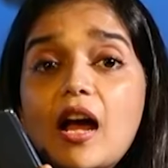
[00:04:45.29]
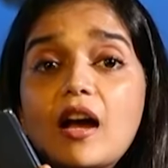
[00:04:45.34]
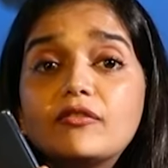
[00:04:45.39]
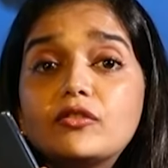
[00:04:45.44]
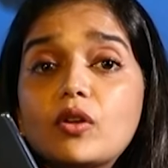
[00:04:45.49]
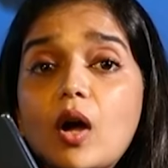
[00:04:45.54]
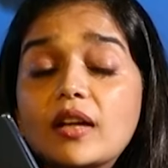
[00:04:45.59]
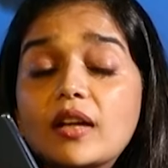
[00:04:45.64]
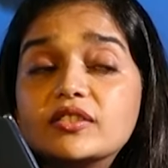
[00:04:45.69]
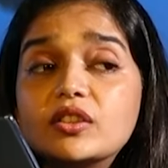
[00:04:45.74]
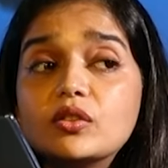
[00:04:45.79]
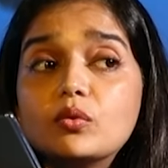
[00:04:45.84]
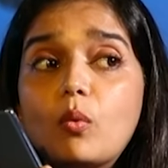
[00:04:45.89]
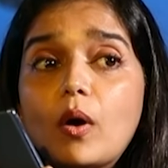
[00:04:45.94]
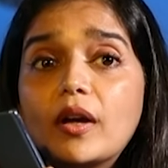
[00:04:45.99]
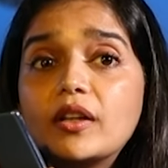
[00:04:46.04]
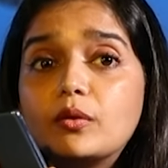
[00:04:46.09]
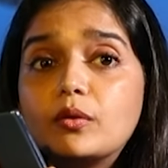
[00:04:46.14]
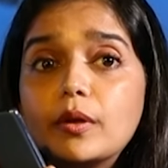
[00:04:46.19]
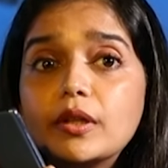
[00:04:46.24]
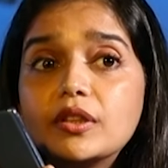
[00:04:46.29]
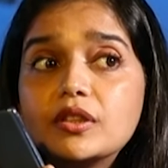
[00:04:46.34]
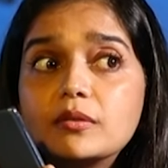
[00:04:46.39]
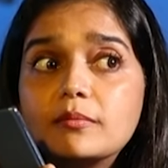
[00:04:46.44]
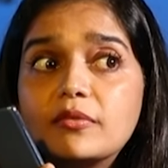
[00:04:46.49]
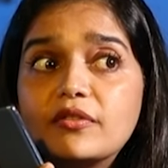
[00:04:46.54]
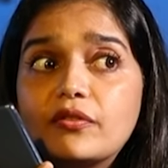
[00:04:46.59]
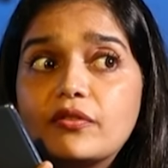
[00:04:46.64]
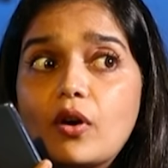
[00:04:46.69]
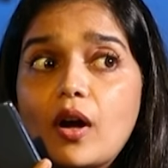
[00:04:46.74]
I have to ask you one
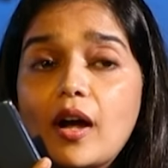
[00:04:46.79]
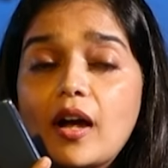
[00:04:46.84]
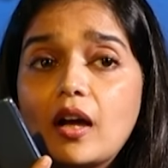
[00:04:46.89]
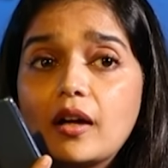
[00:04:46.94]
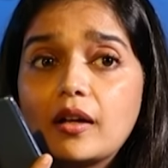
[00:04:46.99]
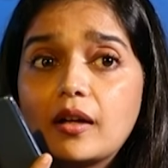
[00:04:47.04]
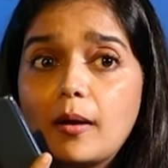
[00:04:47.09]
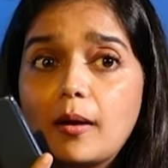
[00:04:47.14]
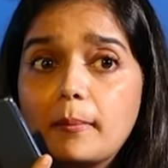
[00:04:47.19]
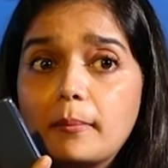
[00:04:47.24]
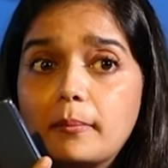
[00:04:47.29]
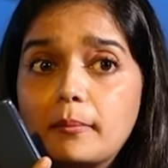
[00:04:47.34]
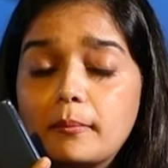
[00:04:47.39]
question before I hang up.